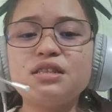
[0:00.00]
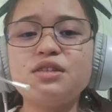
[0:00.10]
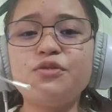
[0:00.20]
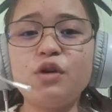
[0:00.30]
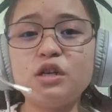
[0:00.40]

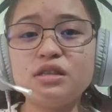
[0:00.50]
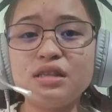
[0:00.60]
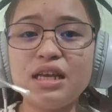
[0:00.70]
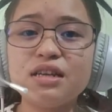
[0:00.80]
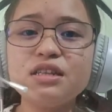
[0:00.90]

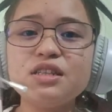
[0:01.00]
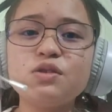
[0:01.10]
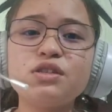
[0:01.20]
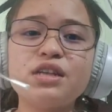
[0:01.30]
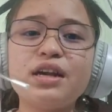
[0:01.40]
volunteers, to
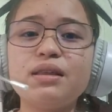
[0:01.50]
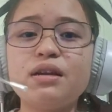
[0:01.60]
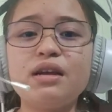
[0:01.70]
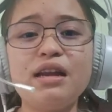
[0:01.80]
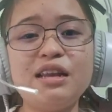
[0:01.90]
share their
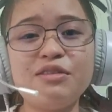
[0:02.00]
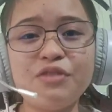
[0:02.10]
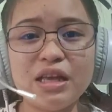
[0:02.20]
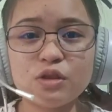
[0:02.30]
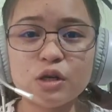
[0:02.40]

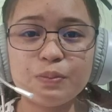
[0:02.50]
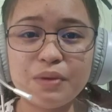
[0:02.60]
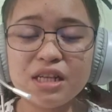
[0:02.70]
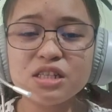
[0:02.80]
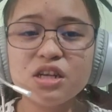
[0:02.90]
elevator
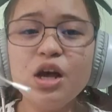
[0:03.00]
pitch